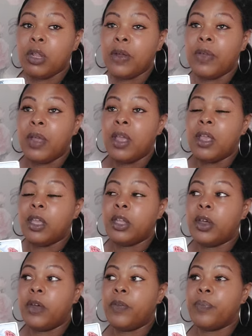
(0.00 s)
love, you
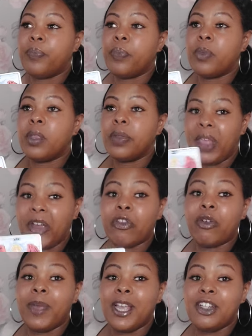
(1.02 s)
know,
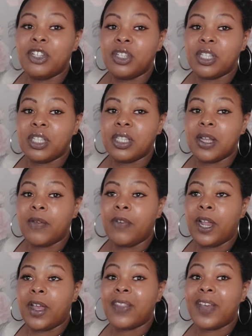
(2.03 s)
affirmations and stuff
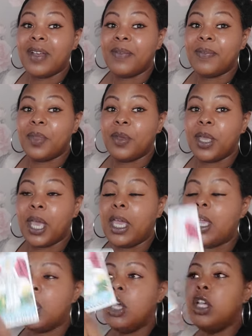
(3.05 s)
like that.
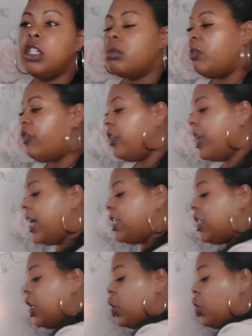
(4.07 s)
Okay, some of you guys,
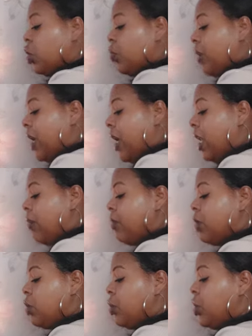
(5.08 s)
there could be healing
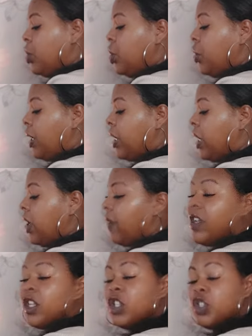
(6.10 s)
between you and a love
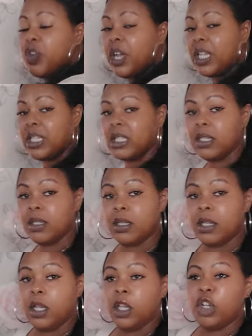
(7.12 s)
interest.
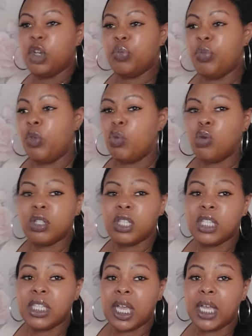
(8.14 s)
Could be a
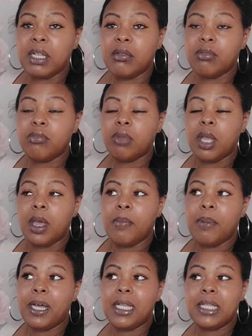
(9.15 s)
water sign.
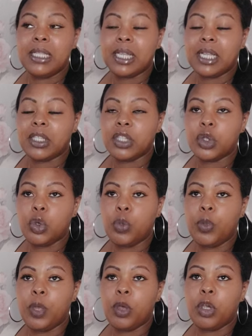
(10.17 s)
Pisces, Cancer,
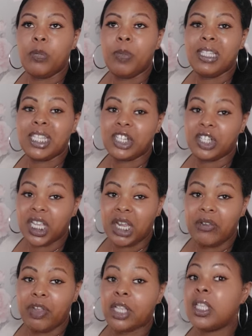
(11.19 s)
Scorpio. Could be
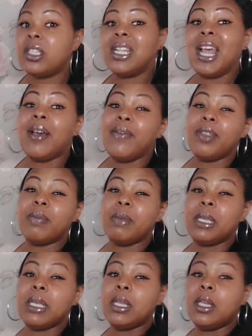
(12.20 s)
Sagittarius, doesn't have to
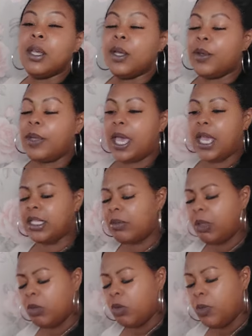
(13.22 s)
be. Okay, tell
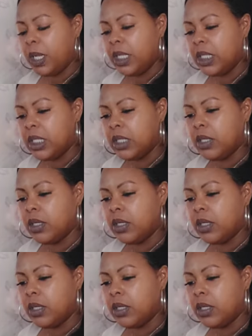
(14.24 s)
me all, please.